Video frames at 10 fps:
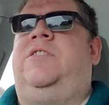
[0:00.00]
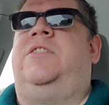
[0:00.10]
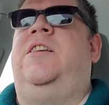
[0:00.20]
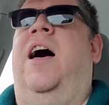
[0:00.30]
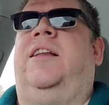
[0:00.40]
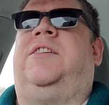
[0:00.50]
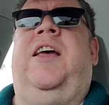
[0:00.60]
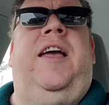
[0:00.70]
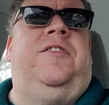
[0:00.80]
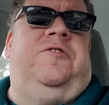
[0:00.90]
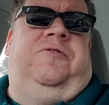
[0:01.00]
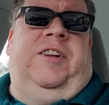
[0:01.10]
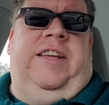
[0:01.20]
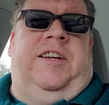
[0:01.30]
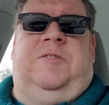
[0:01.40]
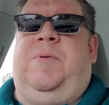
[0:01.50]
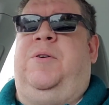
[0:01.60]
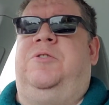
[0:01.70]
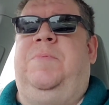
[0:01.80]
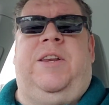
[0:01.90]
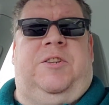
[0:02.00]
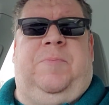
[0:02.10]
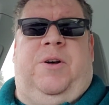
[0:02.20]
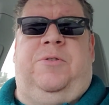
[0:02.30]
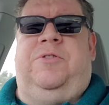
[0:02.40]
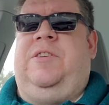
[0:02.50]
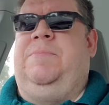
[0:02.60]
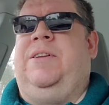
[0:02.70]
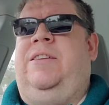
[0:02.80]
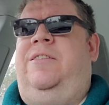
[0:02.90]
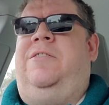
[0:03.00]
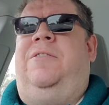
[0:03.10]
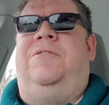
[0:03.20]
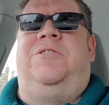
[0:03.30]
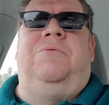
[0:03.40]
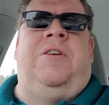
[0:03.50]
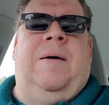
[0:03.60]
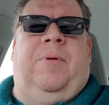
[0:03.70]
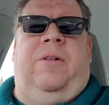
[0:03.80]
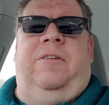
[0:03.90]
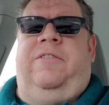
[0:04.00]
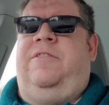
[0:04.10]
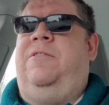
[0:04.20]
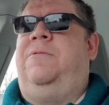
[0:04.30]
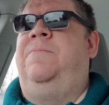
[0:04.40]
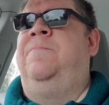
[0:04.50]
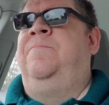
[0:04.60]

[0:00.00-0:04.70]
Not tastefully exposed, but exposed. But, there's no nipple, there's no